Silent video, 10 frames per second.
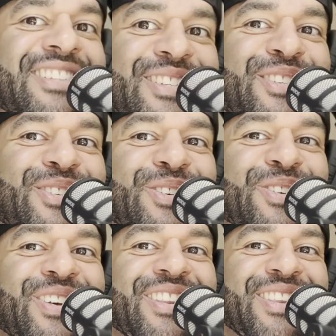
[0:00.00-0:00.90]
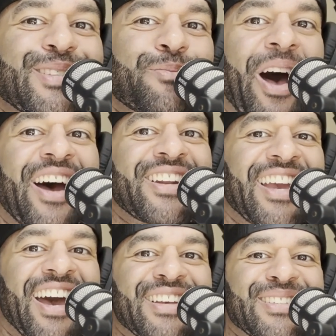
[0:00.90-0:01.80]
get to do this
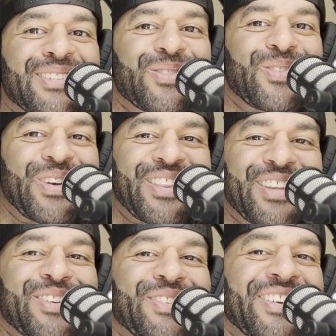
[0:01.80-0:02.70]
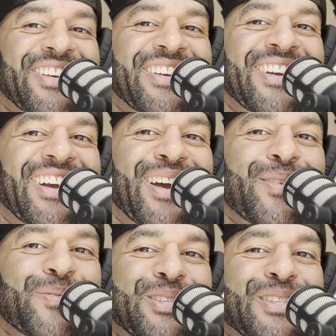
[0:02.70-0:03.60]
podcast with you. I
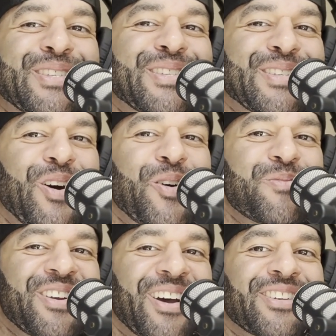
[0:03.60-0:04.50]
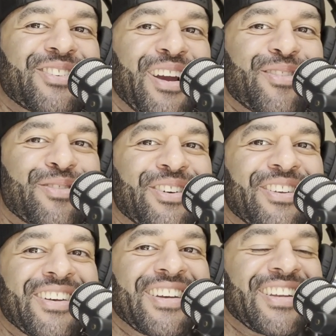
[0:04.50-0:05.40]
am so beyond
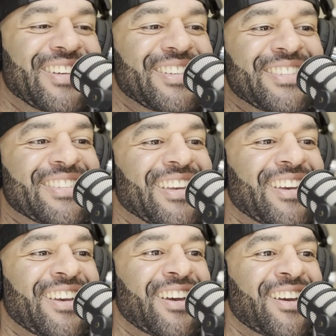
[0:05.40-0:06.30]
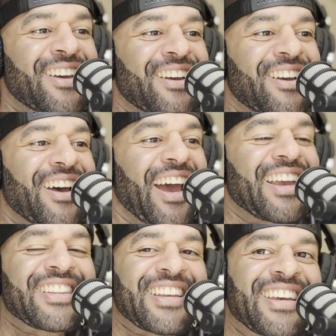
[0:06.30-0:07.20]
grateful. I
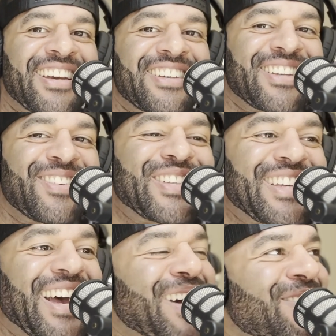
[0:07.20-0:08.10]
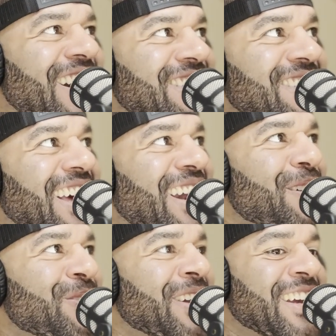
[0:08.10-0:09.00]
get the giggles every time I set
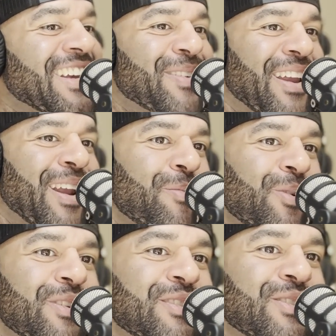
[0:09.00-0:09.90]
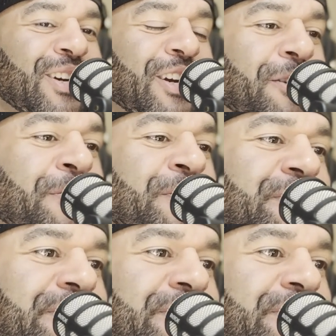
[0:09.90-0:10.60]
up and I pull the trigger